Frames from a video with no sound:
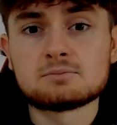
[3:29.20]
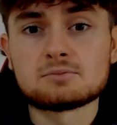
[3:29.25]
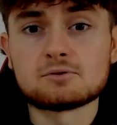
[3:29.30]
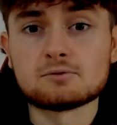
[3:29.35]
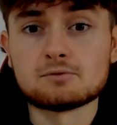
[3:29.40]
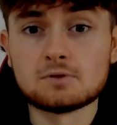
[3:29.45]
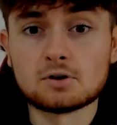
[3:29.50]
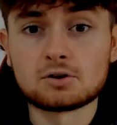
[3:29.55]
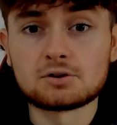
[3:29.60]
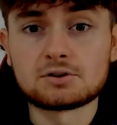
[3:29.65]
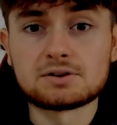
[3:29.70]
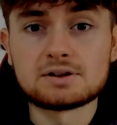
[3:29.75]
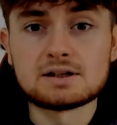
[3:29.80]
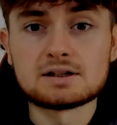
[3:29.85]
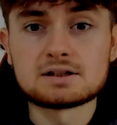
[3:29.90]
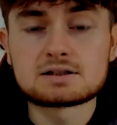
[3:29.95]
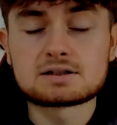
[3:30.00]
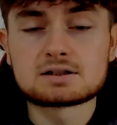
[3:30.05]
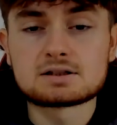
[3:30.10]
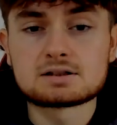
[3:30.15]

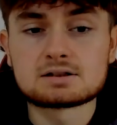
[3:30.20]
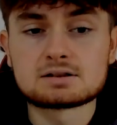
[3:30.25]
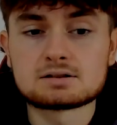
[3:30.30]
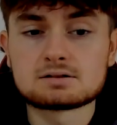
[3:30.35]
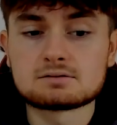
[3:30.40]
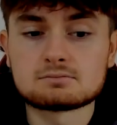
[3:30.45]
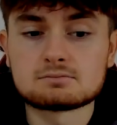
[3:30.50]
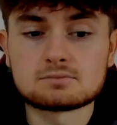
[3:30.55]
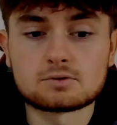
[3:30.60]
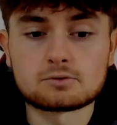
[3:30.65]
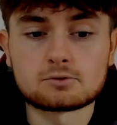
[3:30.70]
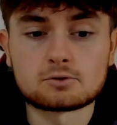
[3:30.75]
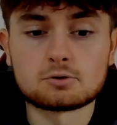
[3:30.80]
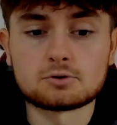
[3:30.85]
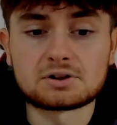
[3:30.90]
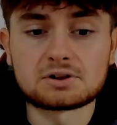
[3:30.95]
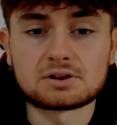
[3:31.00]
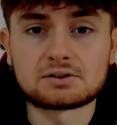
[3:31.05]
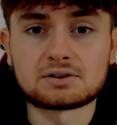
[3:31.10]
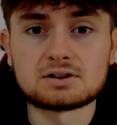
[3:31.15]
Vozdik, of
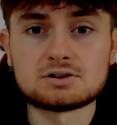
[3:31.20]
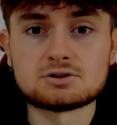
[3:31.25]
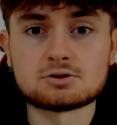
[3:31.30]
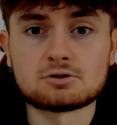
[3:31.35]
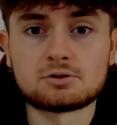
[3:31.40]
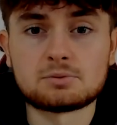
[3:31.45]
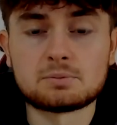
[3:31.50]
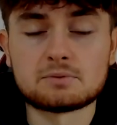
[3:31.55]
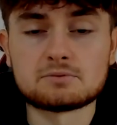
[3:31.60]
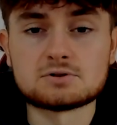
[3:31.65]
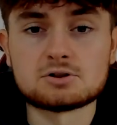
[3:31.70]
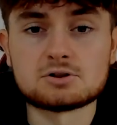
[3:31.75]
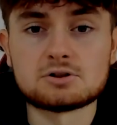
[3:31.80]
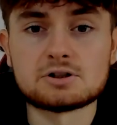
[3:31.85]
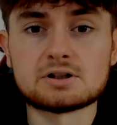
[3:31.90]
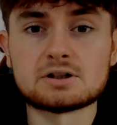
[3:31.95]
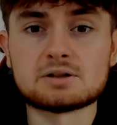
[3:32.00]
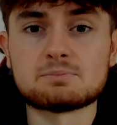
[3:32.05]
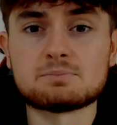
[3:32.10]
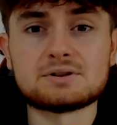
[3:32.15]
course, like I say, Joe Smith
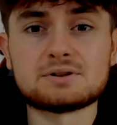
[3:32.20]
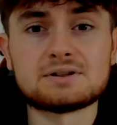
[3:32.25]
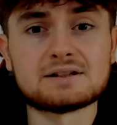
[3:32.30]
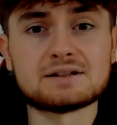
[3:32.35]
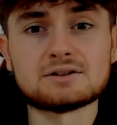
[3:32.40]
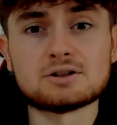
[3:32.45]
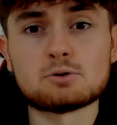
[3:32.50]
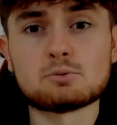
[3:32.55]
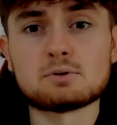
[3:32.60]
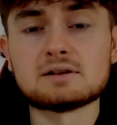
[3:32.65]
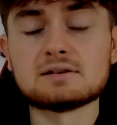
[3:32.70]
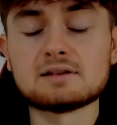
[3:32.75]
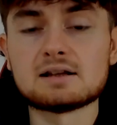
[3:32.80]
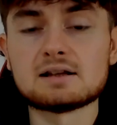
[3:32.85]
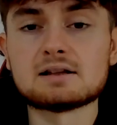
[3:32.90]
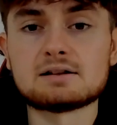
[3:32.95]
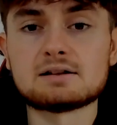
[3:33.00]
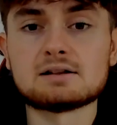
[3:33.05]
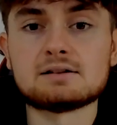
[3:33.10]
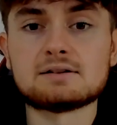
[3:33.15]
Jr., but they're nowhere
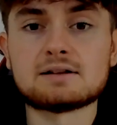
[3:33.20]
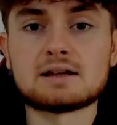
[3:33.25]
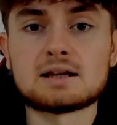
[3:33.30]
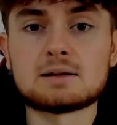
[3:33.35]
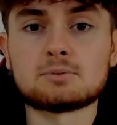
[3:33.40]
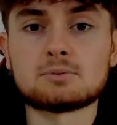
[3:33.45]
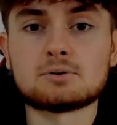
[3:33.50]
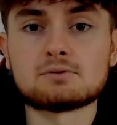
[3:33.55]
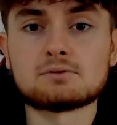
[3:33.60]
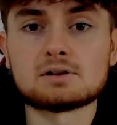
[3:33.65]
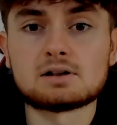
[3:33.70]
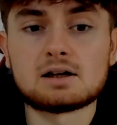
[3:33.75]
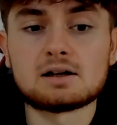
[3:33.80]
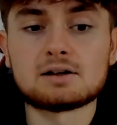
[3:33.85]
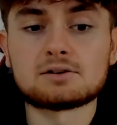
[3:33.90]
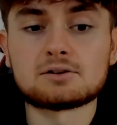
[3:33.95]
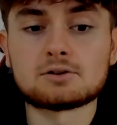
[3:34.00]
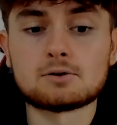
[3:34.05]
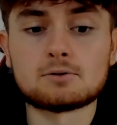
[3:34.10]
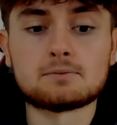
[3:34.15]
near the names of the
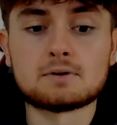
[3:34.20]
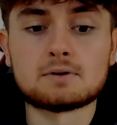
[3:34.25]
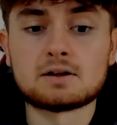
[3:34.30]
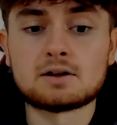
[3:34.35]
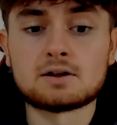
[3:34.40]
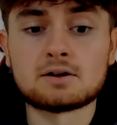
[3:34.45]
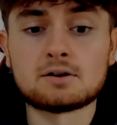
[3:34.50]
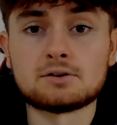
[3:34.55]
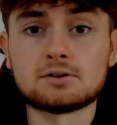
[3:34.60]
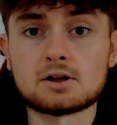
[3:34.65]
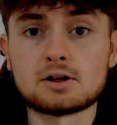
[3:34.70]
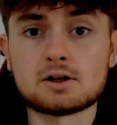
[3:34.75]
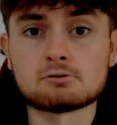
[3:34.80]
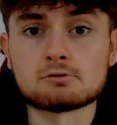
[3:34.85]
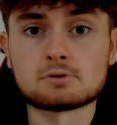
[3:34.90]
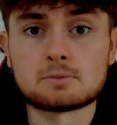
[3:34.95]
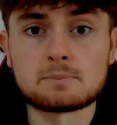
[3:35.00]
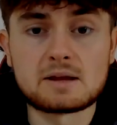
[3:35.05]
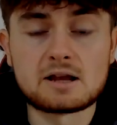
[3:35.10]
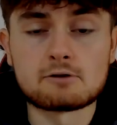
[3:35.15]
likes of Zeta
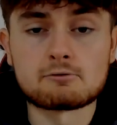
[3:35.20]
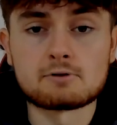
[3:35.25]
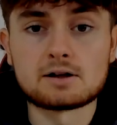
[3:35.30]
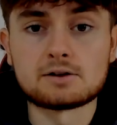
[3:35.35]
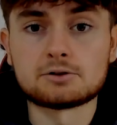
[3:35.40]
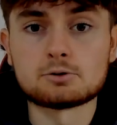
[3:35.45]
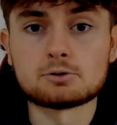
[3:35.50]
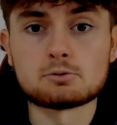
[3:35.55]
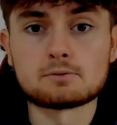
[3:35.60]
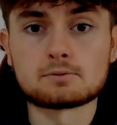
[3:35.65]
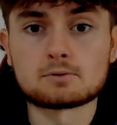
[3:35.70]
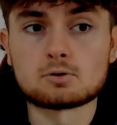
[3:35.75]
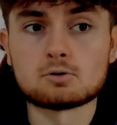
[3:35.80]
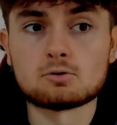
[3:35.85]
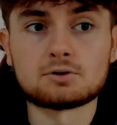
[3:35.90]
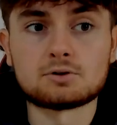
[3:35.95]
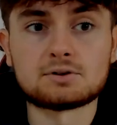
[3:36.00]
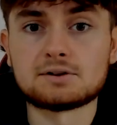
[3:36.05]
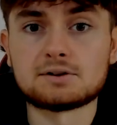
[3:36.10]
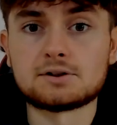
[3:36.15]
Ramirez, who, of
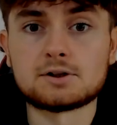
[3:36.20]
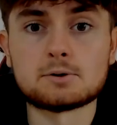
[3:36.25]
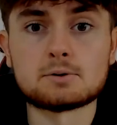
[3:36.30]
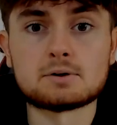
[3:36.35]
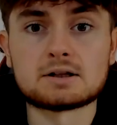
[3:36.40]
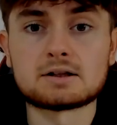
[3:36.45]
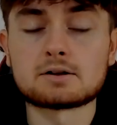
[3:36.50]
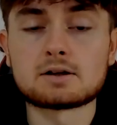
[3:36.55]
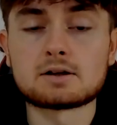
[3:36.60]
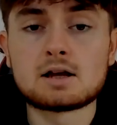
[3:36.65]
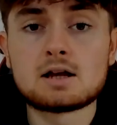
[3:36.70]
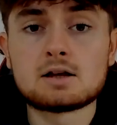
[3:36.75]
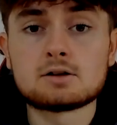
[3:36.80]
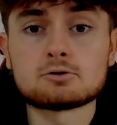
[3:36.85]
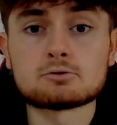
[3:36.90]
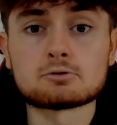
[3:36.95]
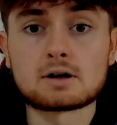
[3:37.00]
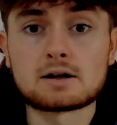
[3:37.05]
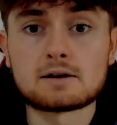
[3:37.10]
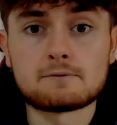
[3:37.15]
course, is doing
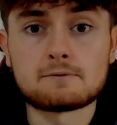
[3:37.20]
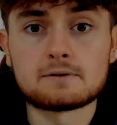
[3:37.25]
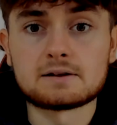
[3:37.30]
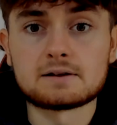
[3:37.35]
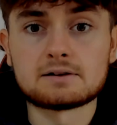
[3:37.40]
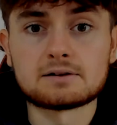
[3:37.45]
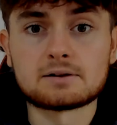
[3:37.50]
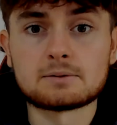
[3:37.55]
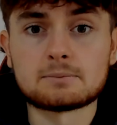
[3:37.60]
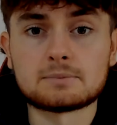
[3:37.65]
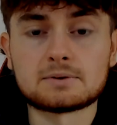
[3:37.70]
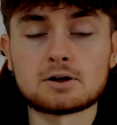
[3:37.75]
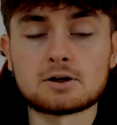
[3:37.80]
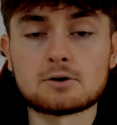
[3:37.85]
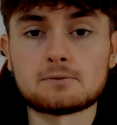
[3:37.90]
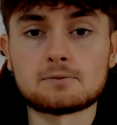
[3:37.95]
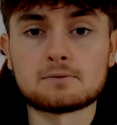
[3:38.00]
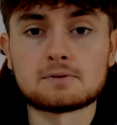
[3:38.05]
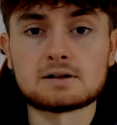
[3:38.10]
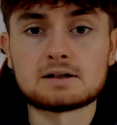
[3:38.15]
great things
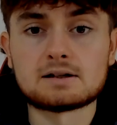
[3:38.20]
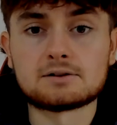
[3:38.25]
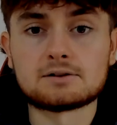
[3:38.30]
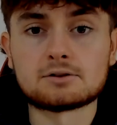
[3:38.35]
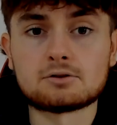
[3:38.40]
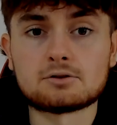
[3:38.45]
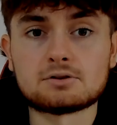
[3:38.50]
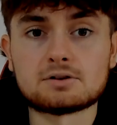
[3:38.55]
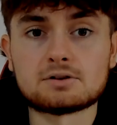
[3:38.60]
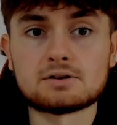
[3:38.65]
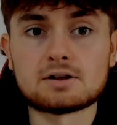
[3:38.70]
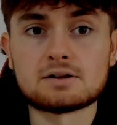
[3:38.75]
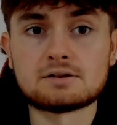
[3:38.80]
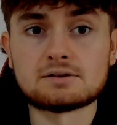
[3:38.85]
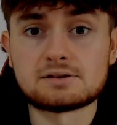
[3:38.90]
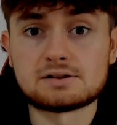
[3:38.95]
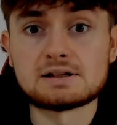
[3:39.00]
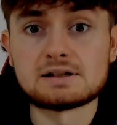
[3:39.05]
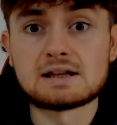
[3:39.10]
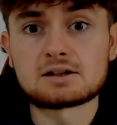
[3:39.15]
himself and is on
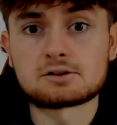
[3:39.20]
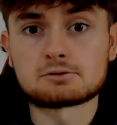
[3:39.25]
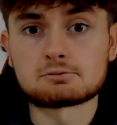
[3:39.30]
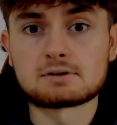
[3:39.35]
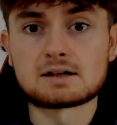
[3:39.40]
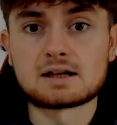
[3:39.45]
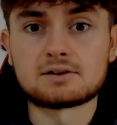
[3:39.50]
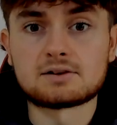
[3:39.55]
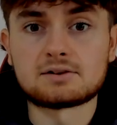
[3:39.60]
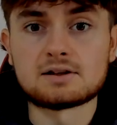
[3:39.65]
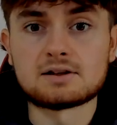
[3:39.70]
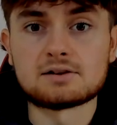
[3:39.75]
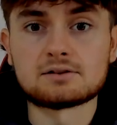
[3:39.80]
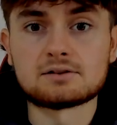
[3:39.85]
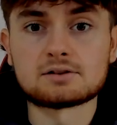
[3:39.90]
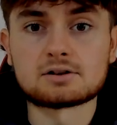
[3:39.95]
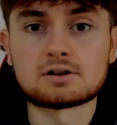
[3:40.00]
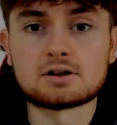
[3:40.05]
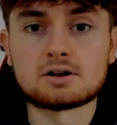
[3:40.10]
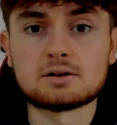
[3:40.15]
the next Riyadh
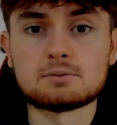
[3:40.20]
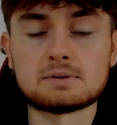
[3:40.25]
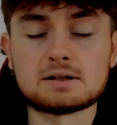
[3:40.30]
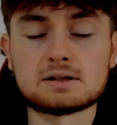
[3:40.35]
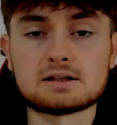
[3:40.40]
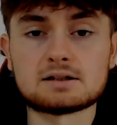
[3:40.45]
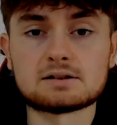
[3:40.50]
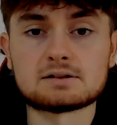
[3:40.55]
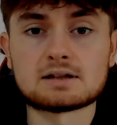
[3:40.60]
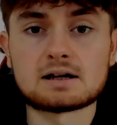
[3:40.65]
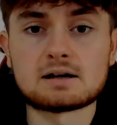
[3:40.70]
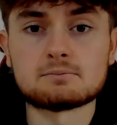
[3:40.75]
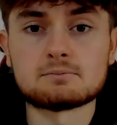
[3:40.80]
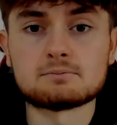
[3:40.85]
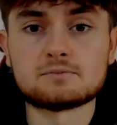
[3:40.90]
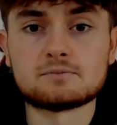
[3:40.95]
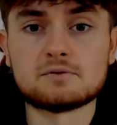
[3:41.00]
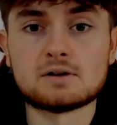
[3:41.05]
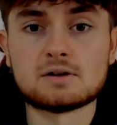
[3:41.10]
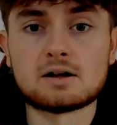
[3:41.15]
season card, being that
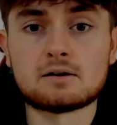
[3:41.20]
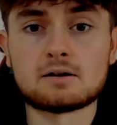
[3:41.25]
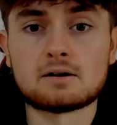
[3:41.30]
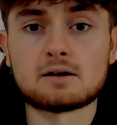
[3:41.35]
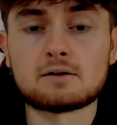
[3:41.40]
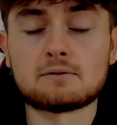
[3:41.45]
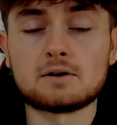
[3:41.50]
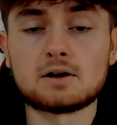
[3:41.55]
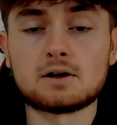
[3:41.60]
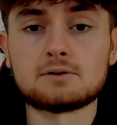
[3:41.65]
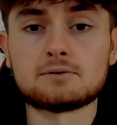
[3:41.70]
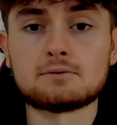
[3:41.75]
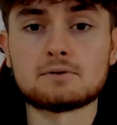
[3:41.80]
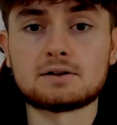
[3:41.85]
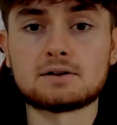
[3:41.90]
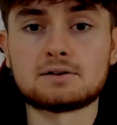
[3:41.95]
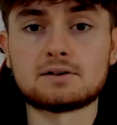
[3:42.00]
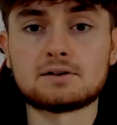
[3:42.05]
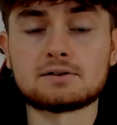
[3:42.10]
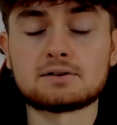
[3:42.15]
a fight
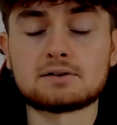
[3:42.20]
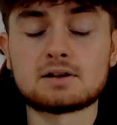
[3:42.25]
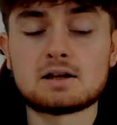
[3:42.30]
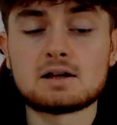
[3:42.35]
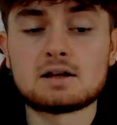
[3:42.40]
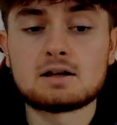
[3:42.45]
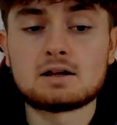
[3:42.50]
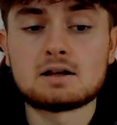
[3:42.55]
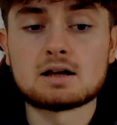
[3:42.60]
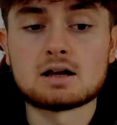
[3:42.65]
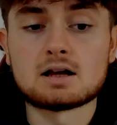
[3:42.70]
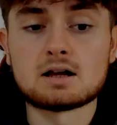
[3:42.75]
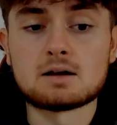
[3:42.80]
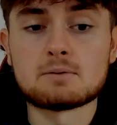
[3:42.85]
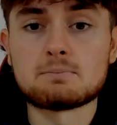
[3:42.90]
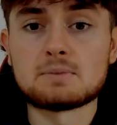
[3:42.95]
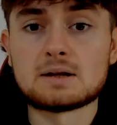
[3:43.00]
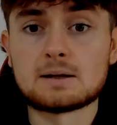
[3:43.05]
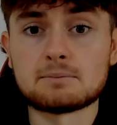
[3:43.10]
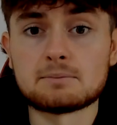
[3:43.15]
versus
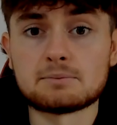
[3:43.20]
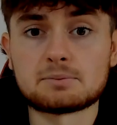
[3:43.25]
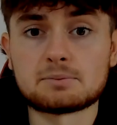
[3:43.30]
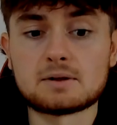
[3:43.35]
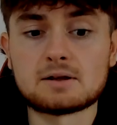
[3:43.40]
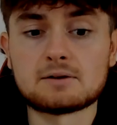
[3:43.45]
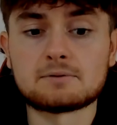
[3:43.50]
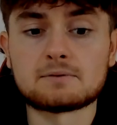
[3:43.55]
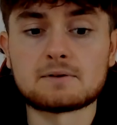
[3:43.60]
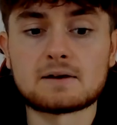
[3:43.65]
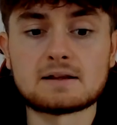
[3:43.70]
Billam Smith.